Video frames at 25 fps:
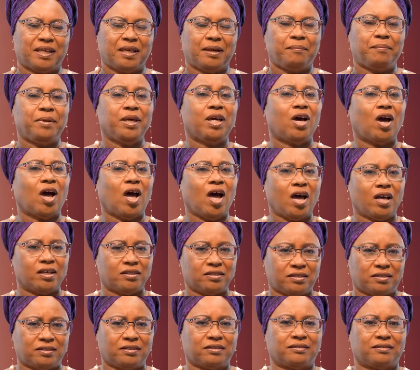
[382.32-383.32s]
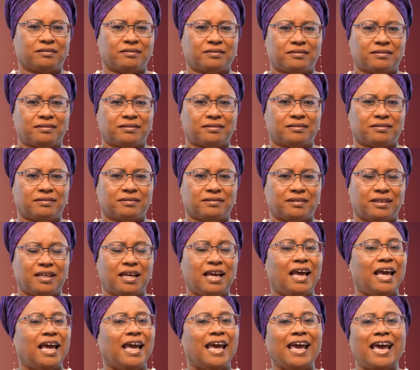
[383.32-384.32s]
Because
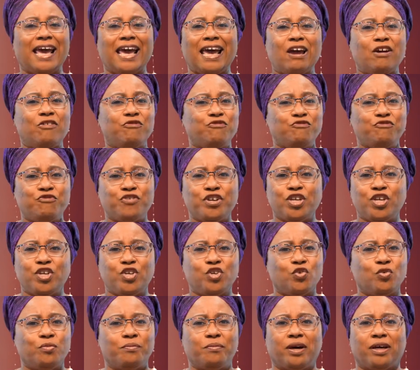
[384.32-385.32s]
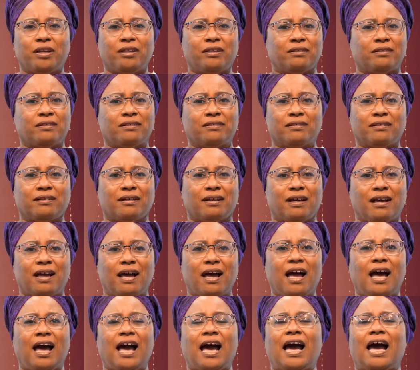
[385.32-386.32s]
every human
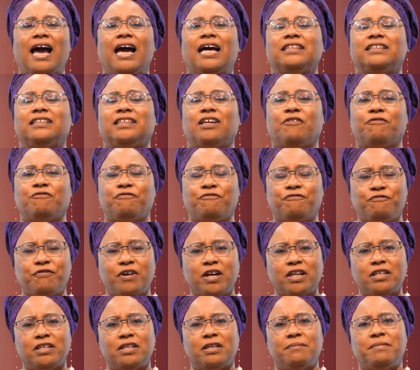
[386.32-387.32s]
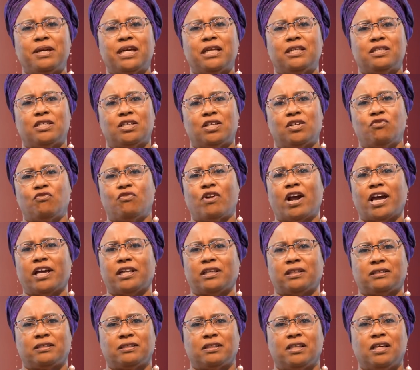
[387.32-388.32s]
has a fundamental right
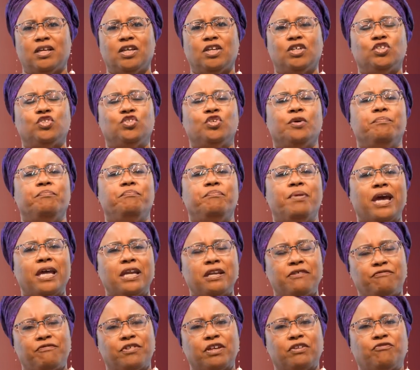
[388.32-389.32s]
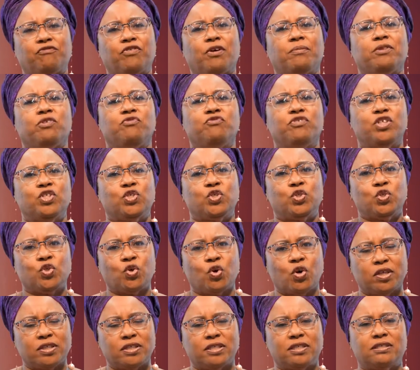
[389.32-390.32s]
to benefit from the
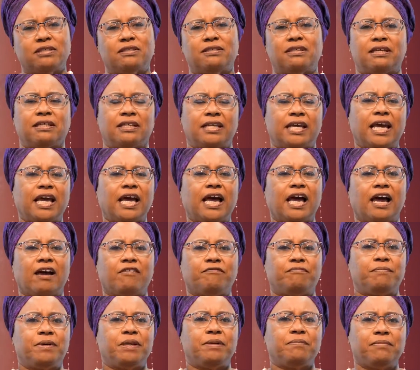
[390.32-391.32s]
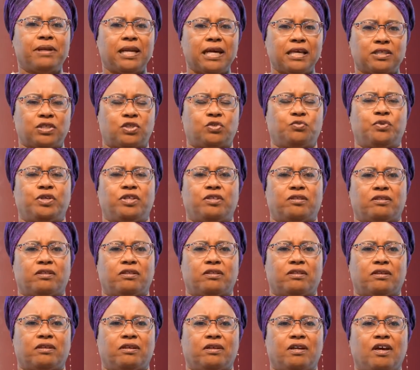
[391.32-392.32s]
resources that they have been blessed with
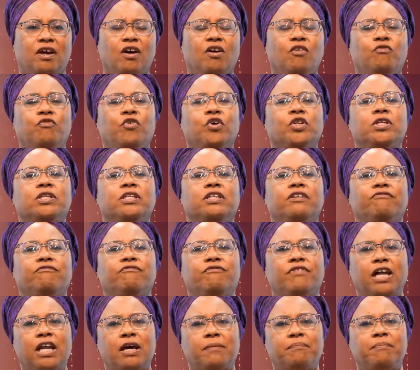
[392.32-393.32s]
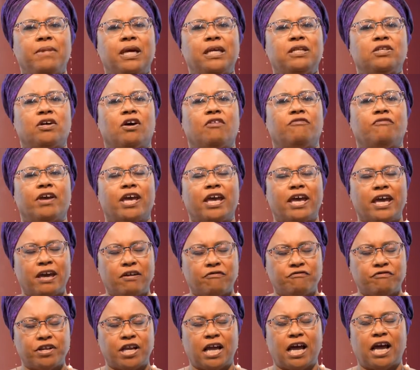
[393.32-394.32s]
for the development of
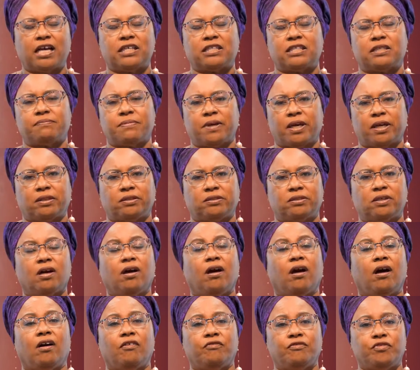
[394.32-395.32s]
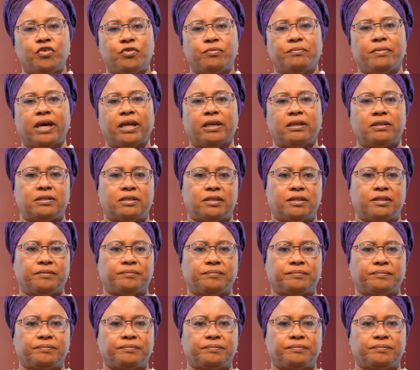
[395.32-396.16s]
every aspect of humanity.